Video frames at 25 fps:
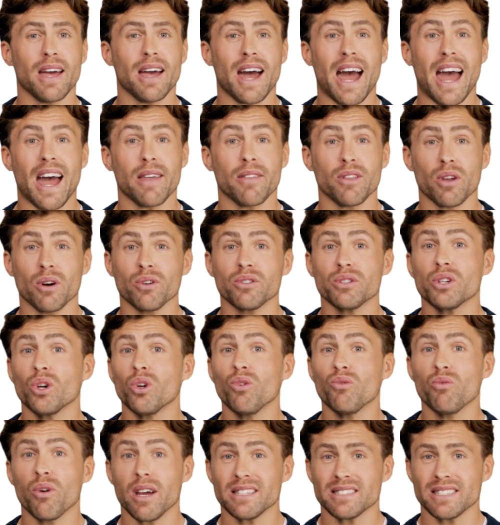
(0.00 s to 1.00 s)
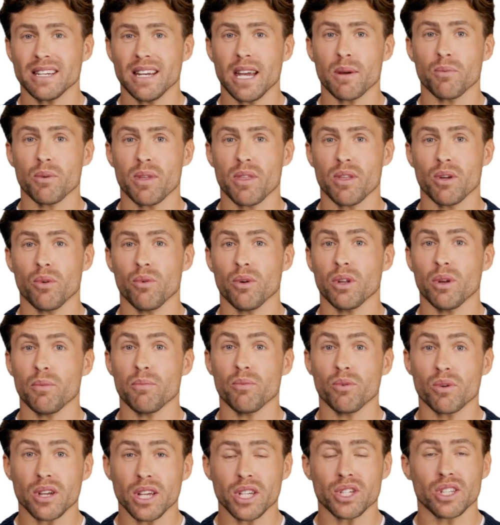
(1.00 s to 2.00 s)
and those who resonate with you will
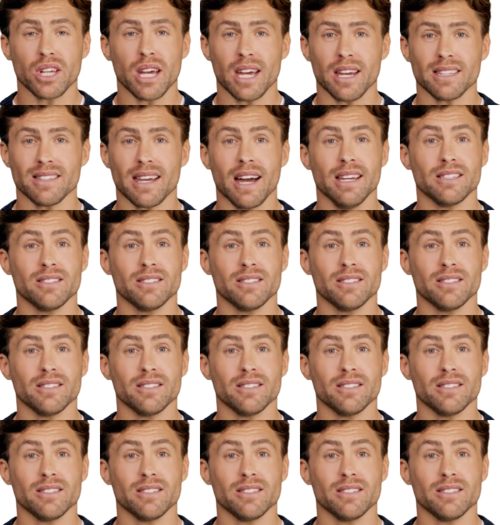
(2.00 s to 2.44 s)
appreciate that